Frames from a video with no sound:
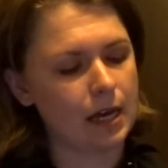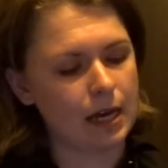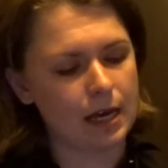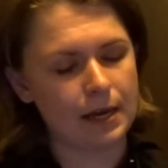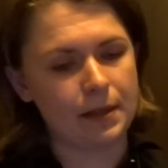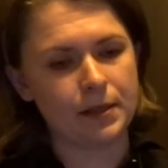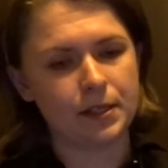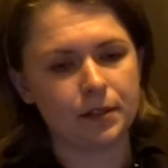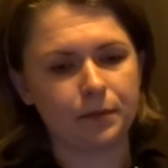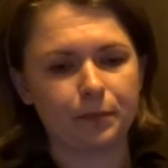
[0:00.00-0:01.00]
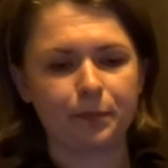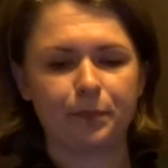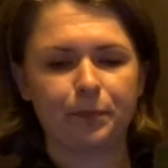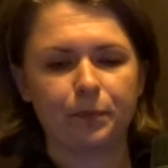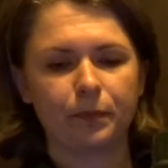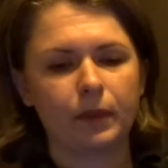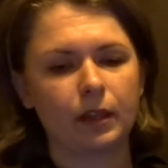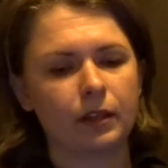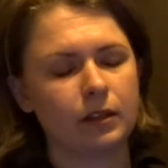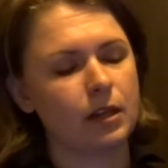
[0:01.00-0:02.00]
And
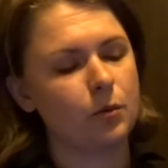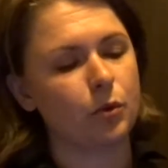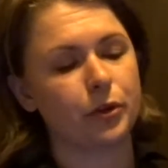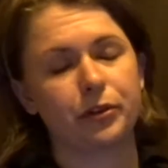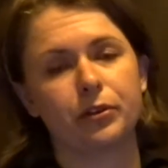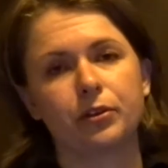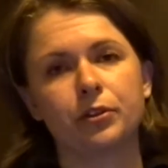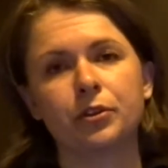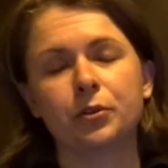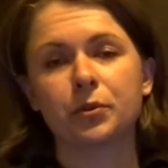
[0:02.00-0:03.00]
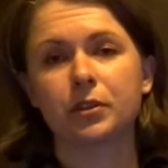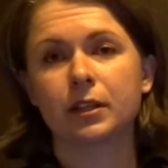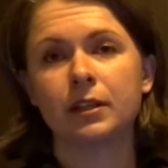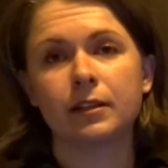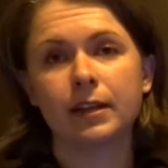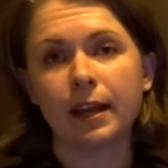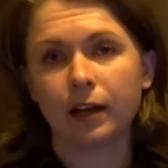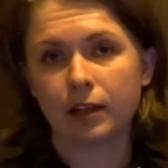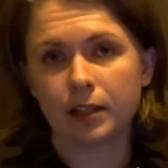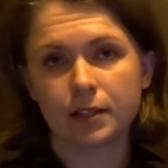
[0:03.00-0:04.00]
they were used in the
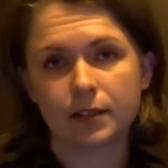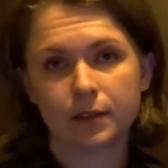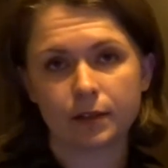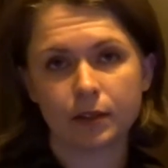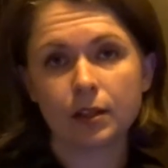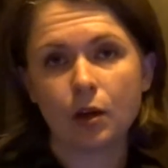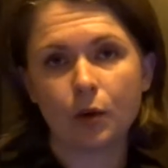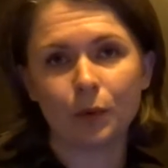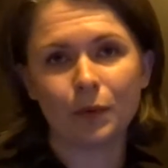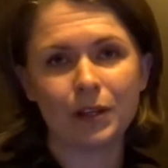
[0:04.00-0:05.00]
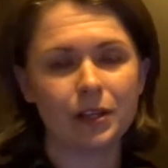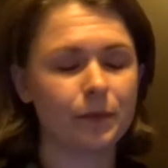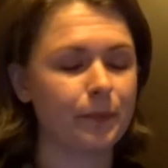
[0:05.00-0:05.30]
Netherlands only.